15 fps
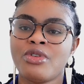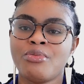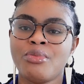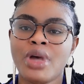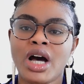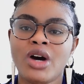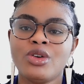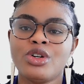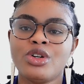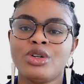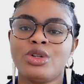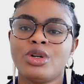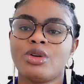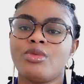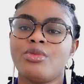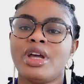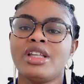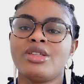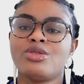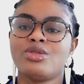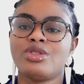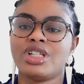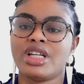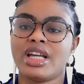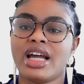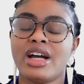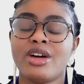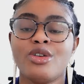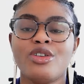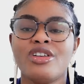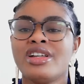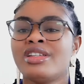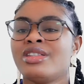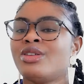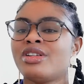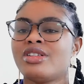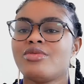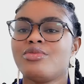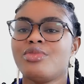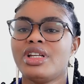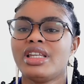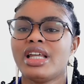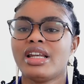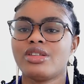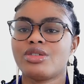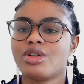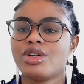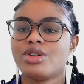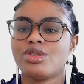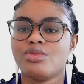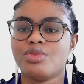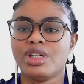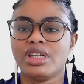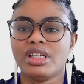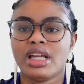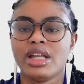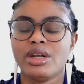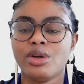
mail your document to Chicago, it doesn't mean that it's going to be there.